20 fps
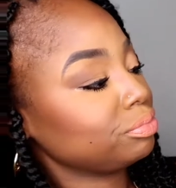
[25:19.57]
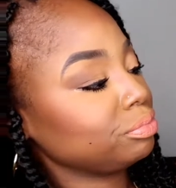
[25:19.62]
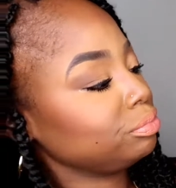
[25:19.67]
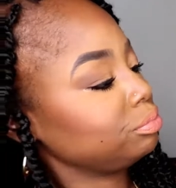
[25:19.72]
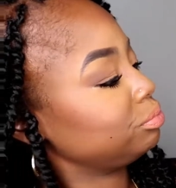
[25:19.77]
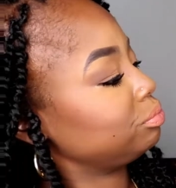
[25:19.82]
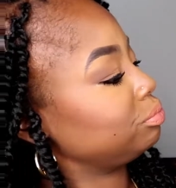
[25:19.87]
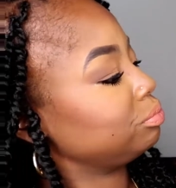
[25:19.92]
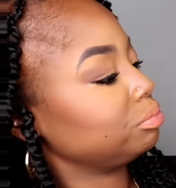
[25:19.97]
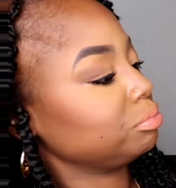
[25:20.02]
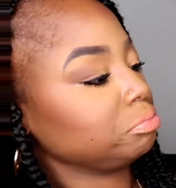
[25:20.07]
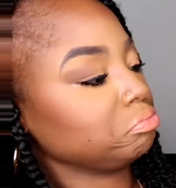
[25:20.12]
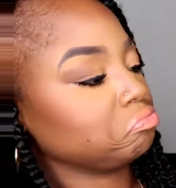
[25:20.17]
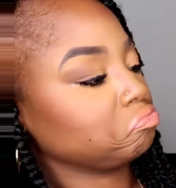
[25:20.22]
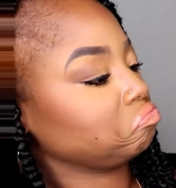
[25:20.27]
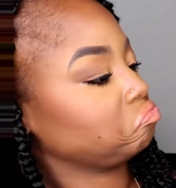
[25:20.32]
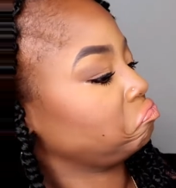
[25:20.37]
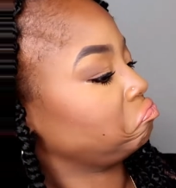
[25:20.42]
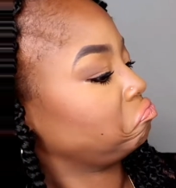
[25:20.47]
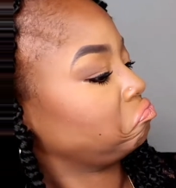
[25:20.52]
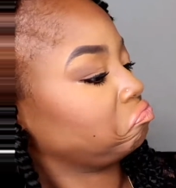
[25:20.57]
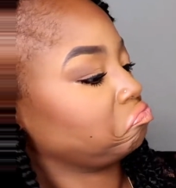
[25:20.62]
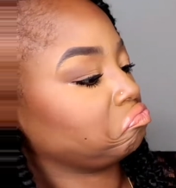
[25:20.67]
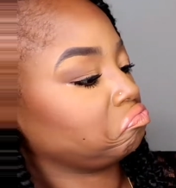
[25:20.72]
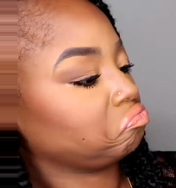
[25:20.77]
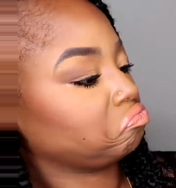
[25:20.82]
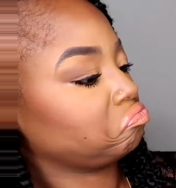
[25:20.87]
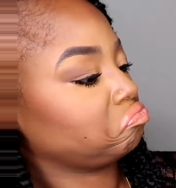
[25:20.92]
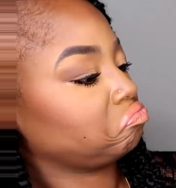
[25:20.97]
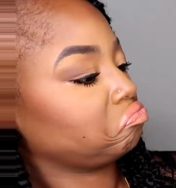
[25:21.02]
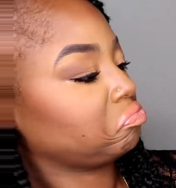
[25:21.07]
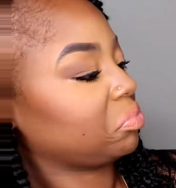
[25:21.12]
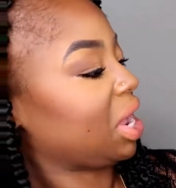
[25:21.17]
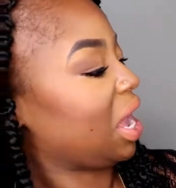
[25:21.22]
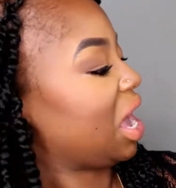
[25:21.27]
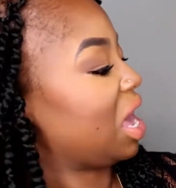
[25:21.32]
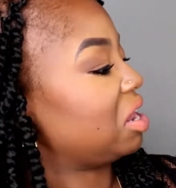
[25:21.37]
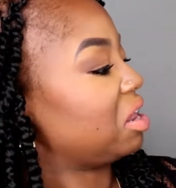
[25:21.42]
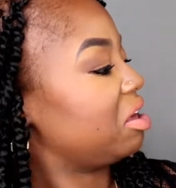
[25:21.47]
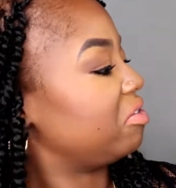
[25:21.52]

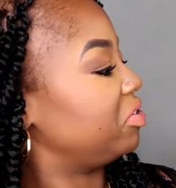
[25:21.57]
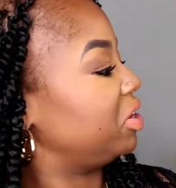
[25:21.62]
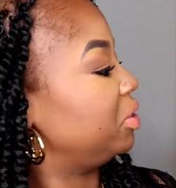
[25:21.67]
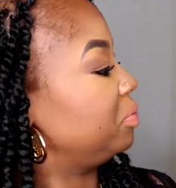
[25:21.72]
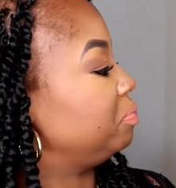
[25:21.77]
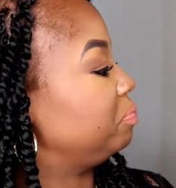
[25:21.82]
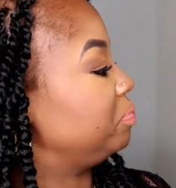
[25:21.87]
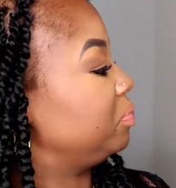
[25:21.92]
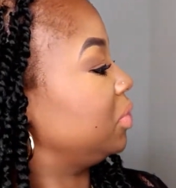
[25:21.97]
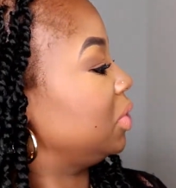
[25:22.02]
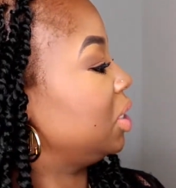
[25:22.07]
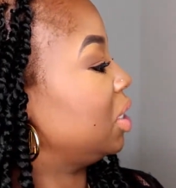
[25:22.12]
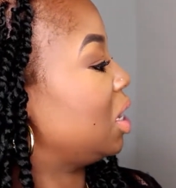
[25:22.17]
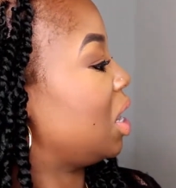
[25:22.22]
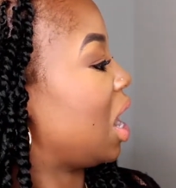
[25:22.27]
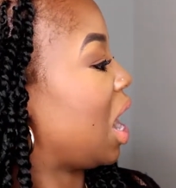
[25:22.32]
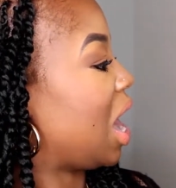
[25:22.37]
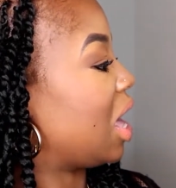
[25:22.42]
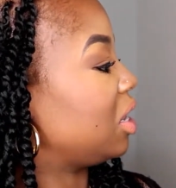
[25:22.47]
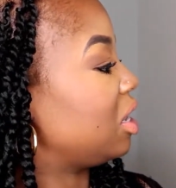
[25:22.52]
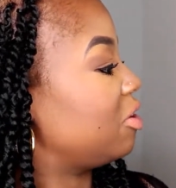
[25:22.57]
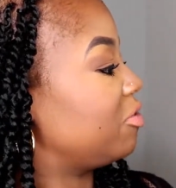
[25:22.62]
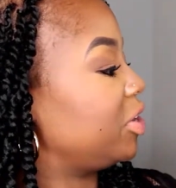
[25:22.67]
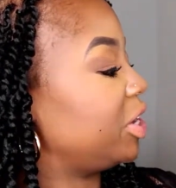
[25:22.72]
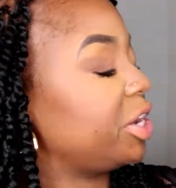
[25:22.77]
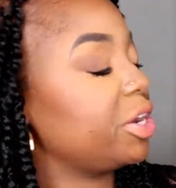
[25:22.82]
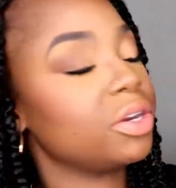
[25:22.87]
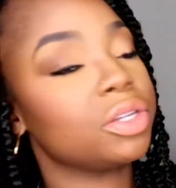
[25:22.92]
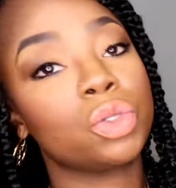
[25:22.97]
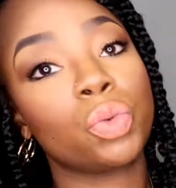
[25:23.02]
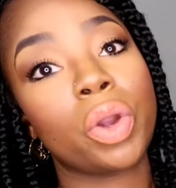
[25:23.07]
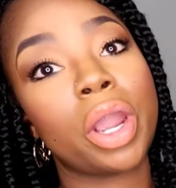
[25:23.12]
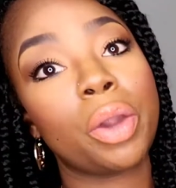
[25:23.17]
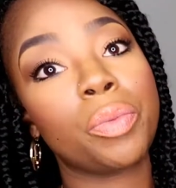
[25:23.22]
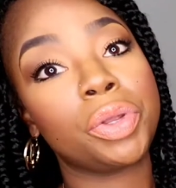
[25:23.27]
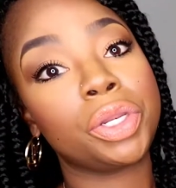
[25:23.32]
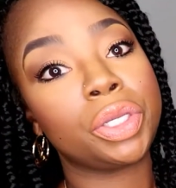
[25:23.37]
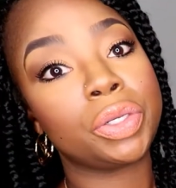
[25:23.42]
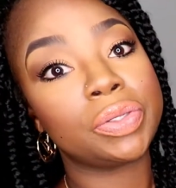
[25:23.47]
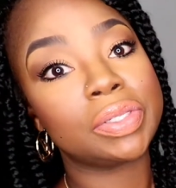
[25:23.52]
I love it. I love it. Here's where I
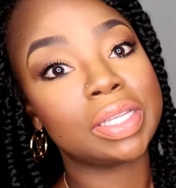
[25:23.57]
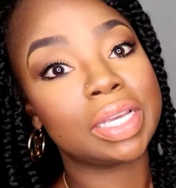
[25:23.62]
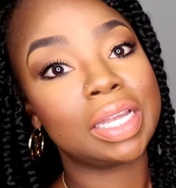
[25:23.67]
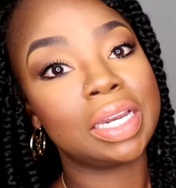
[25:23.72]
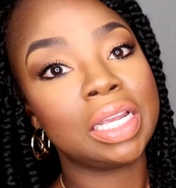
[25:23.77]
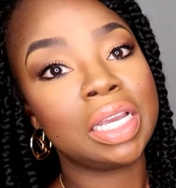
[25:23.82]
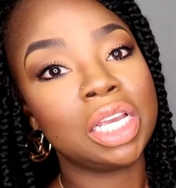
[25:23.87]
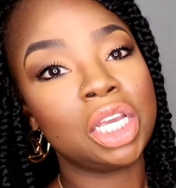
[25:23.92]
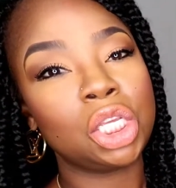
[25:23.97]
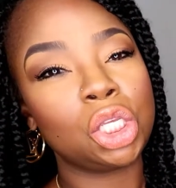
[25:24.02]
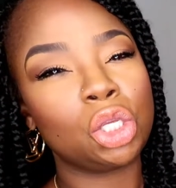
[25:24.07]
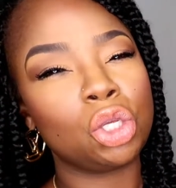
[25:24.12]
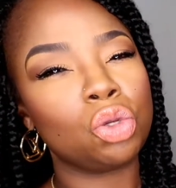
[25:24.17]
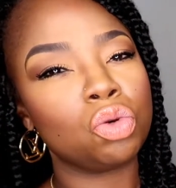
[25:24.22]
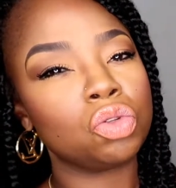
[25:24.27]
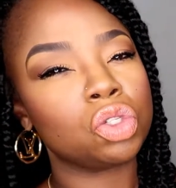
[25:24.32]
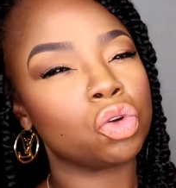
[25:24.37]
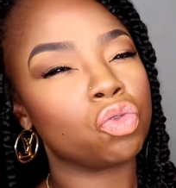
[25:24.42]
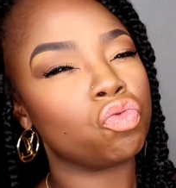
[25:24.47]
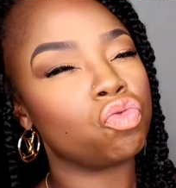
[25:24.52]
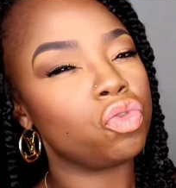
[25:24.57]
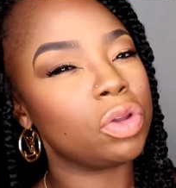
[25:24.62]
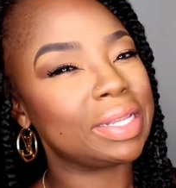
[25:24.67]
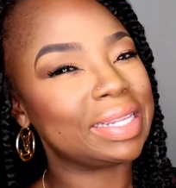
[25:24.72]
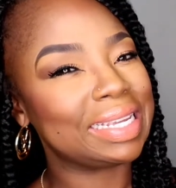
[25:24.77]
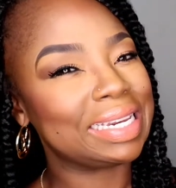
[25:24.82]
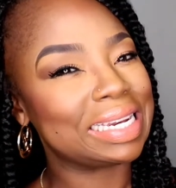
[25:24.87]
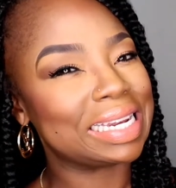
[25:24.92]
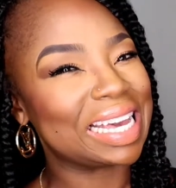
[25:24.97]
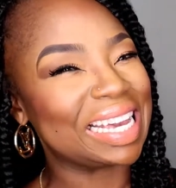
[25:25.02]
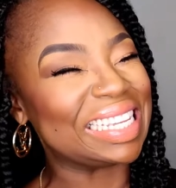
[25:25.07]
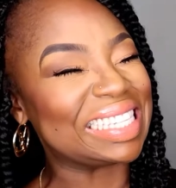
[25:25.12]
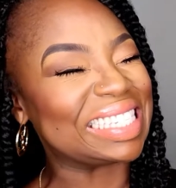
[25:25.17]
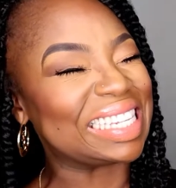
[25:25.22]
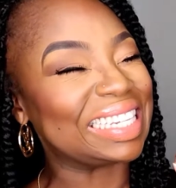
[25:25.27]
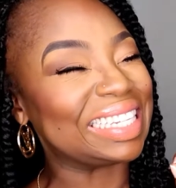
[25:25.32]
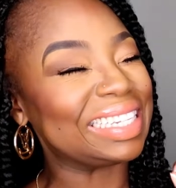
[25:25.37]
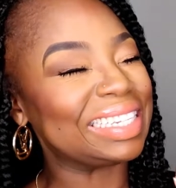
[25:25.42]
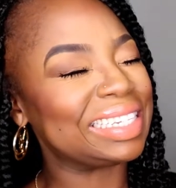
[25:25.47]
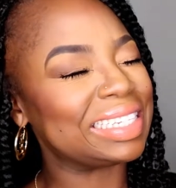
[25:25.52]
would use it. You use a really nice
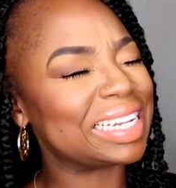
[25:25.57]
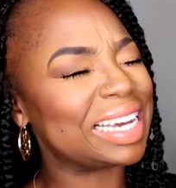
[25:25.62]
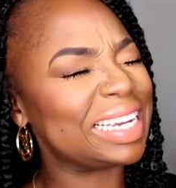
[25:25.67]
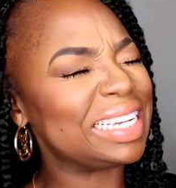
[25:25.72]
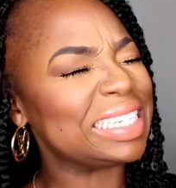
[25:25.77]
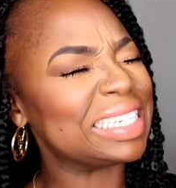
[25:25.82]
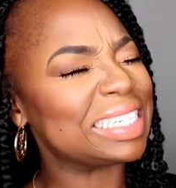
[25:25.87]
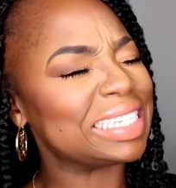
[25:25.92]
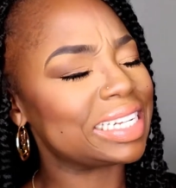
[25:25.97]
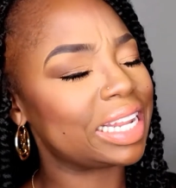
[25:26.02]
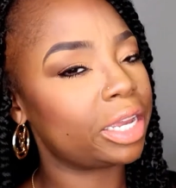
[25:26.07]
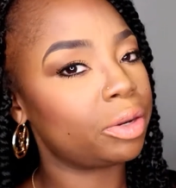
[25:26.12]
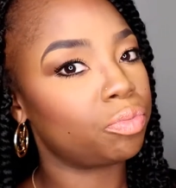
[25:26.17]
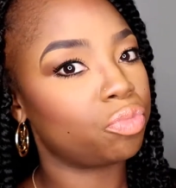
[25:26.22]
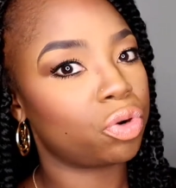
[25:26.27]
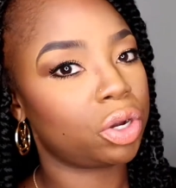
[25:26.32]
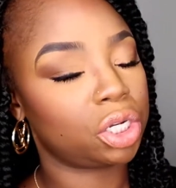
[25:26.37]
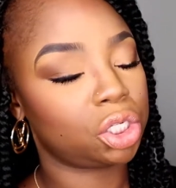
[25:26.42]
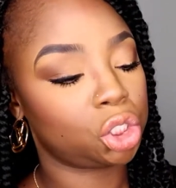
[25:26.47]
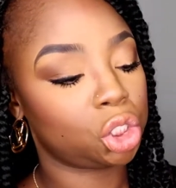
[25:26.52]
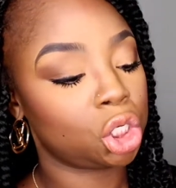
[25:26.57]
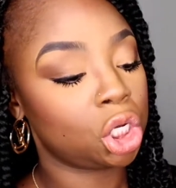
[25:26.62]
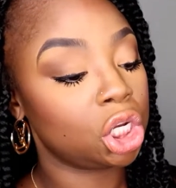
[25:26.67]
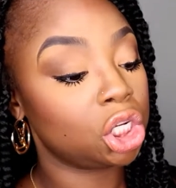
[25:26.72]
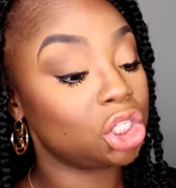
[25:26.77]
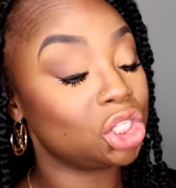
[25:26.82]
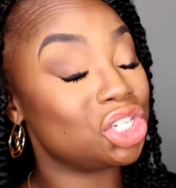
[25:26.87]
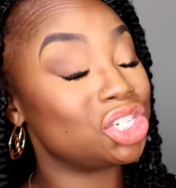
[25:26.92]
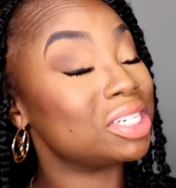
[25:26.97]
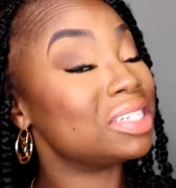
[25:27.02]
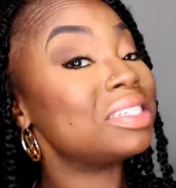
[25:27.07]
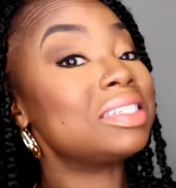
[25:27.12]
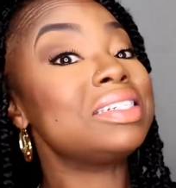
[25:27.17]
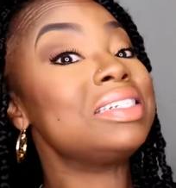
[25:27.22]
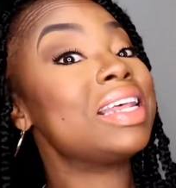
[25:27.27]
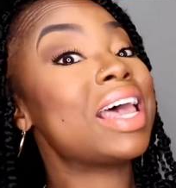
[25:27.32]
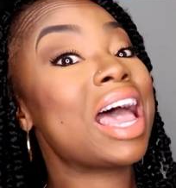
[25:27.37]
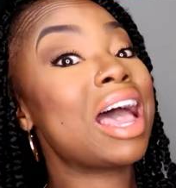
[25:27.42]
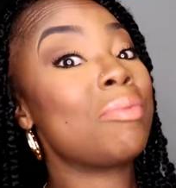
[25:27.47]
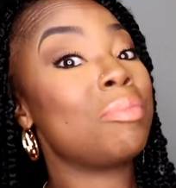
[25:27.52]
light brush. Just a
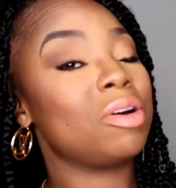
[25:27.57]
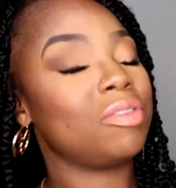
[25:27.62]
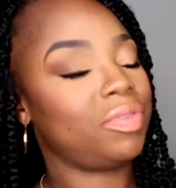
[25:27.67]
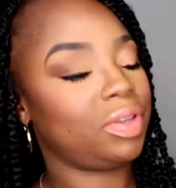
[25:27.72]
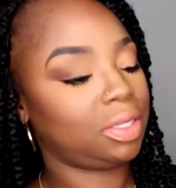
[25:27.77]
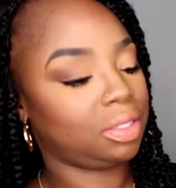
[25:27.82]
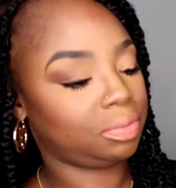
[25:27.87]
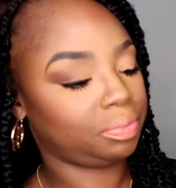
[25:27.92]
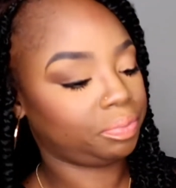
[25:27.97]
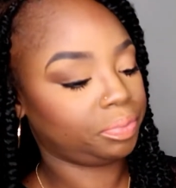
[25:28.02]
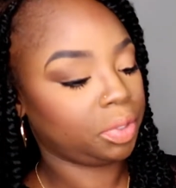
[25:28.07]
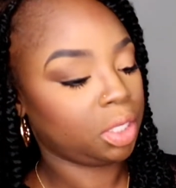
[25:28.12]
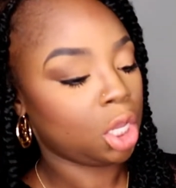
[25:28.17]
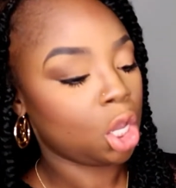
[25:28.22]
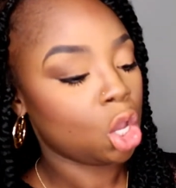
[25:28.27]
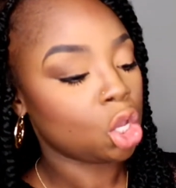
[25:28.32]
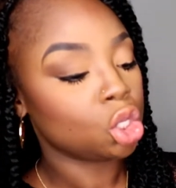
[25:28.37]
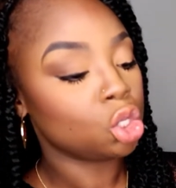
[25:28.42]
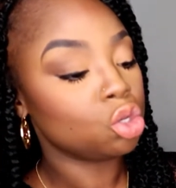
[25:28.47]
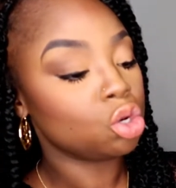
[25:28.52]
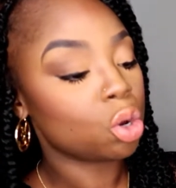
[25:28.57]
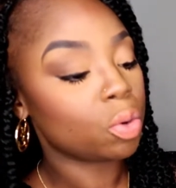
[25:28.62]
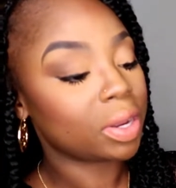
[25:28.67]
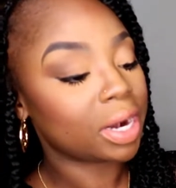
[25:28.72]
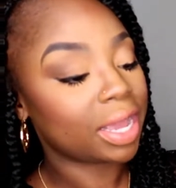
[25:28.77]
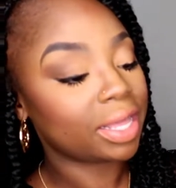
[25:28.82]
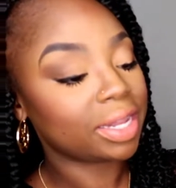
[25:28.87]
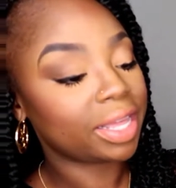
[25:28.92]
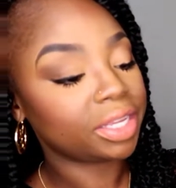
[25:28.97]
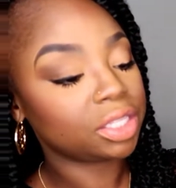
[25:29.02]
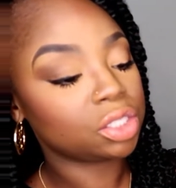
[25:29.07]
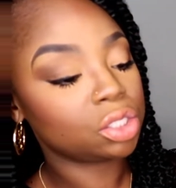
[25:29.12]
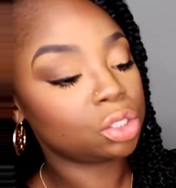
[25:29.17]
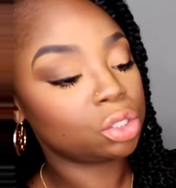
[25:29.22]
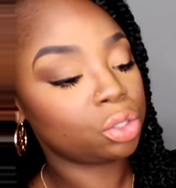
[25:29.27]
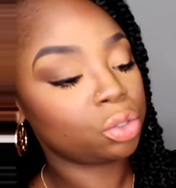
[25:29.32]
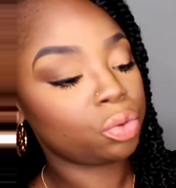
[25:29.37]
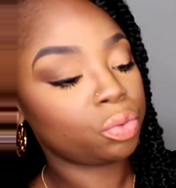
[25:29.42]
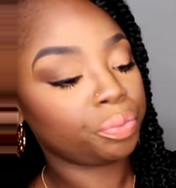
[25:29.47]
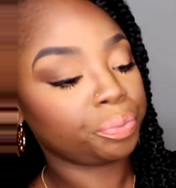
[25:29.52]
dab of it. You know what I like to
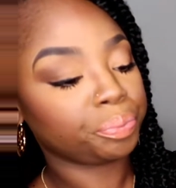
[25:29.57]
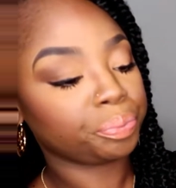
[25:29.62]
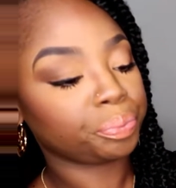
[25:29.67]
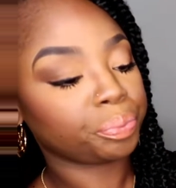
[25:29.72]
do?